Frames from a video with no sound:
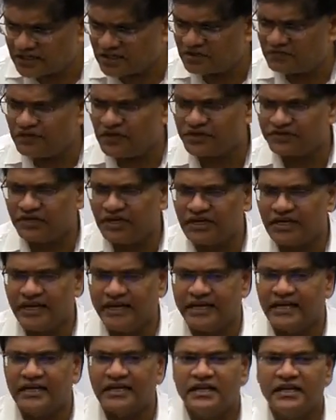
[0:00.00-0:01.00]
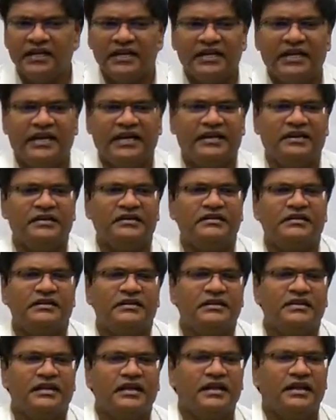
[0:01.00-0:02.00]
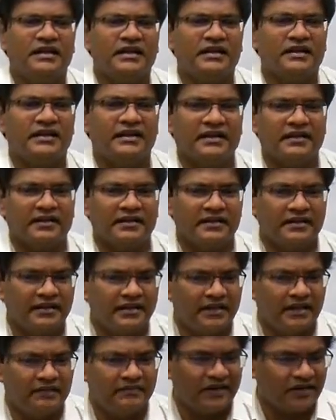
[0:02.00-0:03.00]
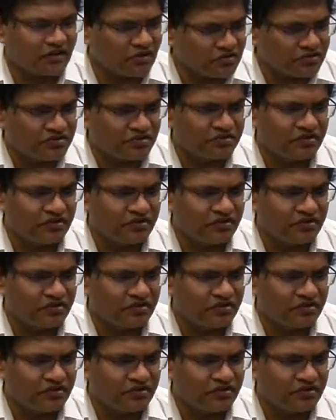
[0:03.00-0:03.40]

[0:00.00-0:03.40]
But unfortunately, our